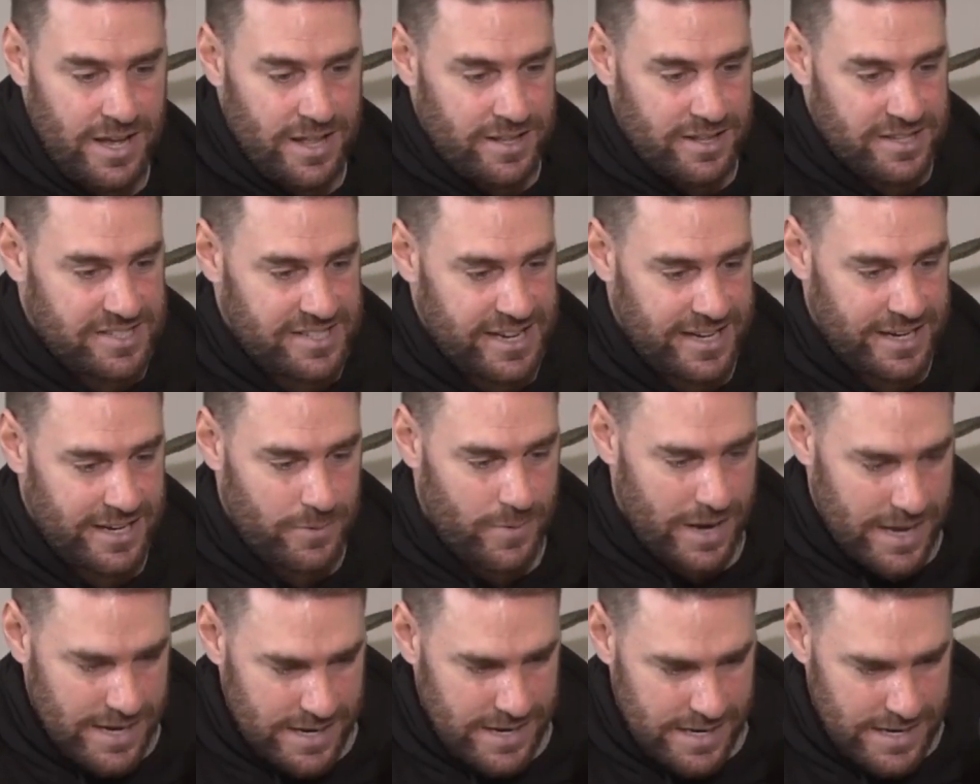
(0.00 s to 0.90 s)
The second
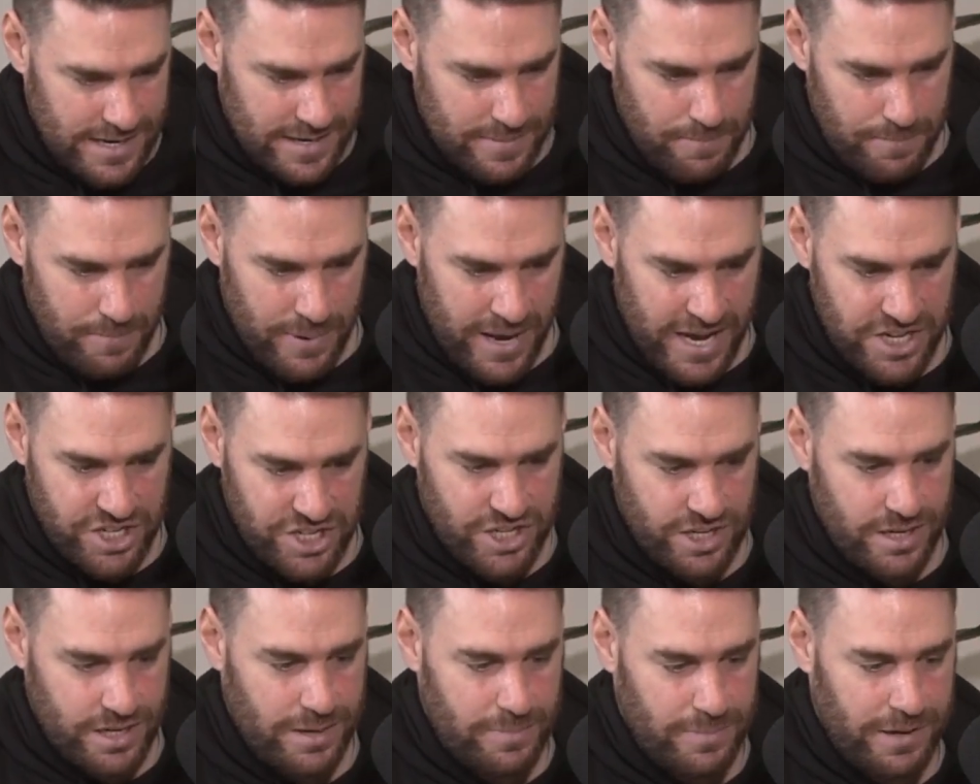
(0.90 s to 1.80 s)
one,
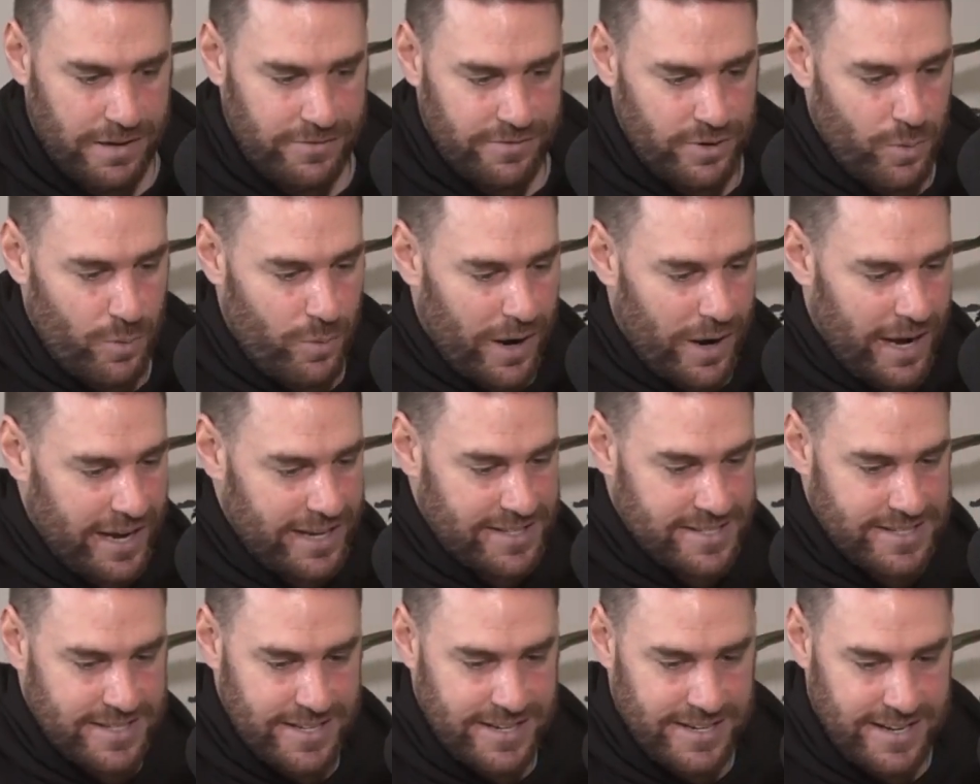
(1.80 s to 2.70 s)
punching above your weight.